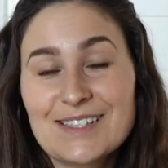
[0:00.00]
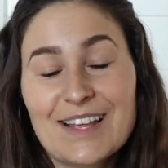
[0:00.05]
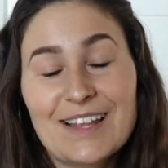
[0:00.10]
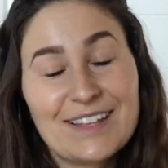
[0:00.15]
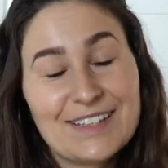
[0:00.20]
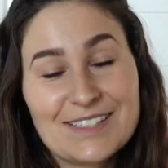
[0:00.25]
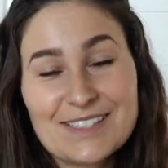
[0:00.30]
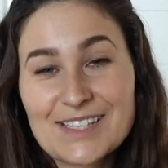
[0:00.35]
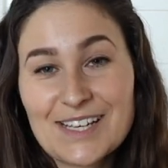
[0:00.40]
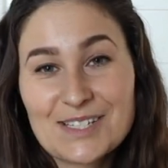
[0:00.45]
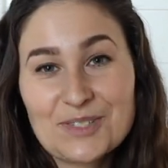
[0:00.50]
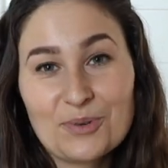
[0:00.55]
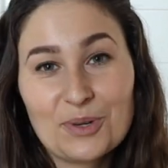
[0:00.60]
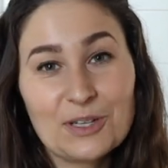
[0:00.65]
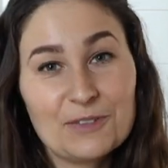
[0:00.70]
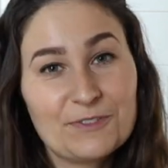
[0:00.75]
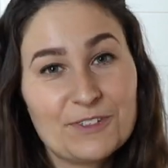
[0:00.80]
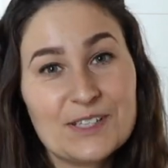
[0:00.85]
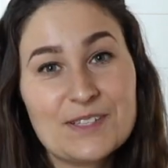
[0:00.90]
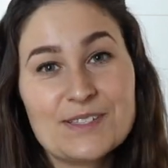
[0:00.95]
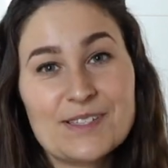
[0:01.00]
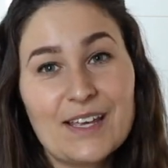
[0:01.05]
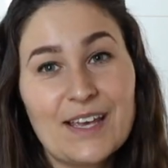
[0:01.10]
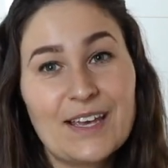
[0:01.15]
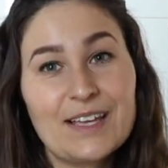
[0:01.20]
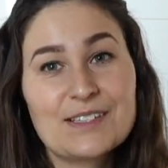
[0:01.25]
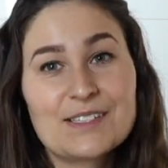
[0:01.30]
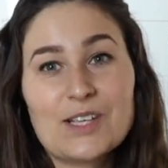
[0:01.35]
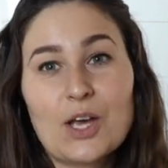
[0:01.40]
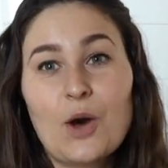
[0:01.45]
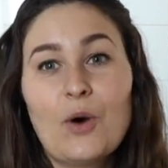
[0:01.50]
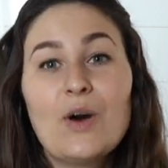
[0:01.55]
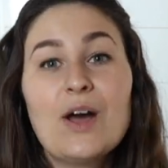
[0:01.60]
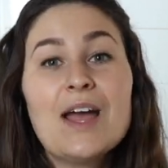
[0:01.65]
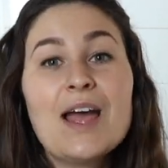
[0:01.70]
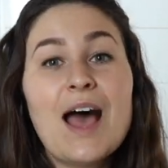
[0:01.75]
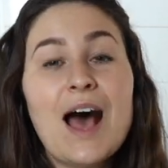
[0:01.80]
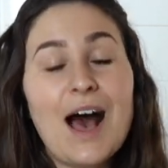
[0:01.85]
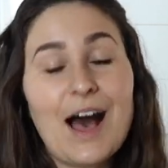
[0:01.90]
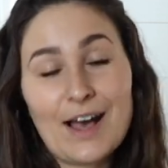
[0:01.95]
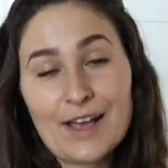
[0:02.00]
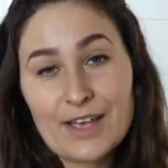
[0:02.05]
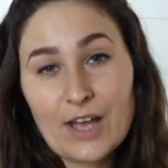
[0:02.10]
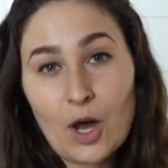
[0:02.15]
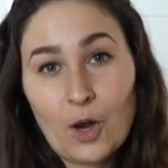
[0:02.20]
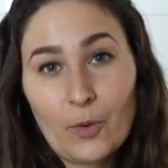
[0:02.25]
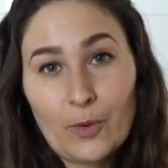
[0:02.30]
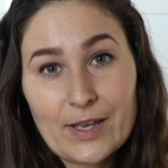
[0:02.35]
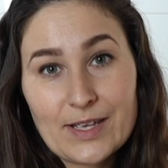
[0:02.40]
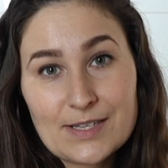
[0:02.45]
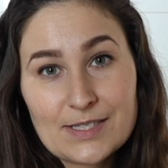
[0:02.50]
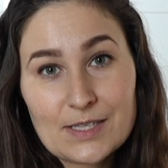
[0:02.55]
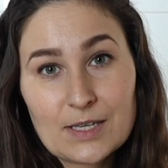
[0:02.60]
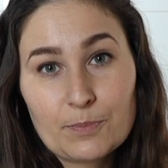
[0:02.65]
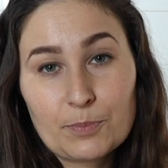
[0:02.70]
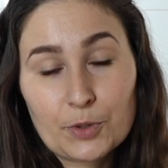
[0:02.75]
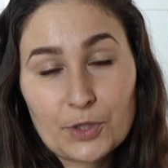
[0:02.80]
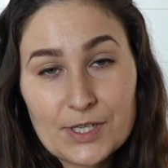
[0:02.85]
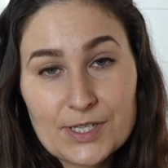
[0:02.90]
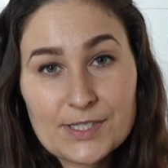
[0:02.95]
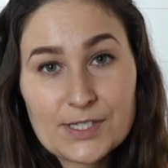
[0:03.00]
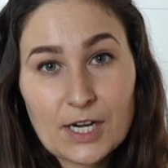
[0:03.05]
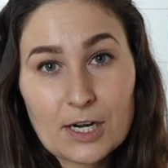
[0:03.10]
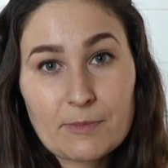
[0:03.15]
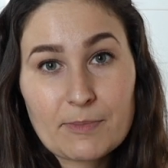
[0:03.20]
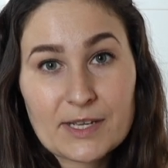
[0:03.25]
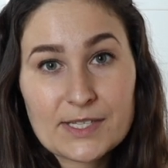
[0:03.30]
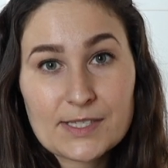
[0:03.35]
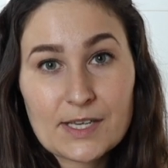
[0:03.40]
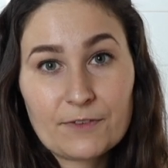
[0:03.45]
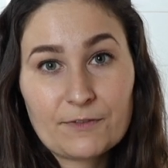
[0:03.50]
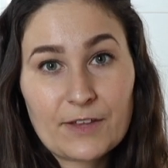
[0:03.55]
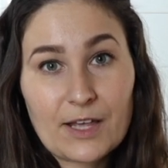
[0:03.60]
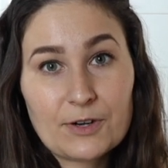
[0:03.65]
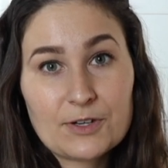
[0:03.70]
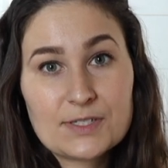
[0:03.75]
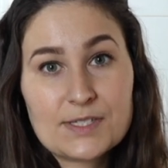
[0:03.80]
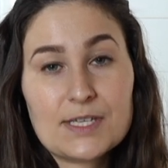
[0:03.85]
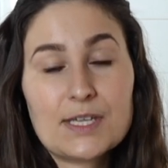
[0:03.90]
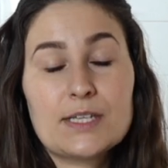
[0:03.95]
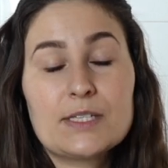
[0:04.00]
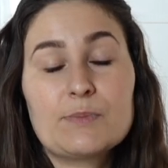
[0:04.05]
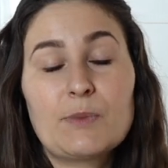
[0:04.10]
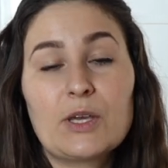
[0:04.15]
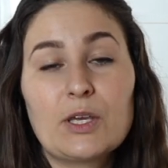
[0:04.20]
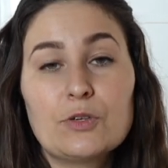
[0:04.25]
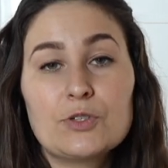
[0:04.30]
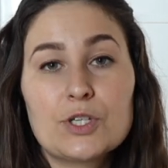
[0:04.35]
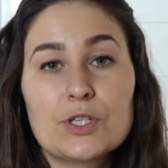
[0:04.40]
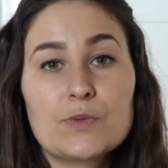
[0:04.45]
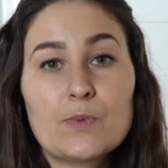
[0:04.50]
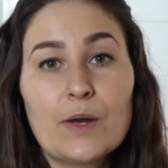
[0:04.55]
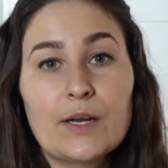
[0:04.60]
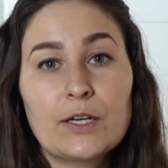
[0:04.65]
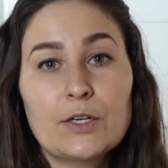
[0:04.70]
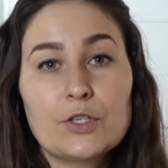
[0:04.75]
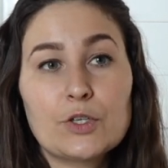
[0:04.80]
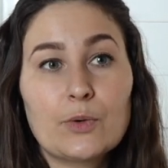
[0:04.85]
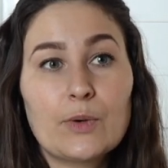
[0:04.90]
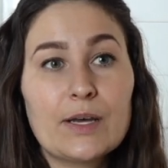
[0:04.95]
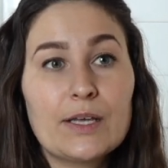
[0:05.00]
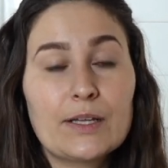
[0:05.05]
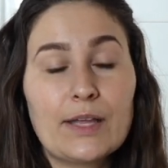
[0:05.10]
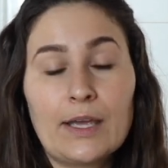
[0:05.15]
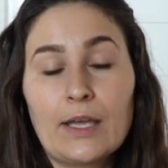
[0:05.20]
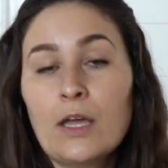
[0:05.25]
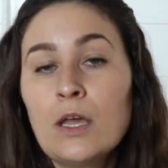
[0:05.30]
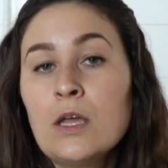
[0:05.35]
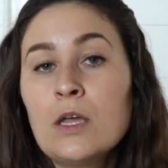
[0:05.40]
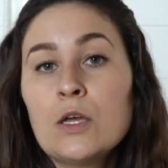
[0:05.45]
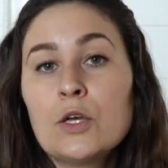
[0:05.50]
At least that's what it feels like. So I always pre-start my sunflower seeds, but you just want to do it like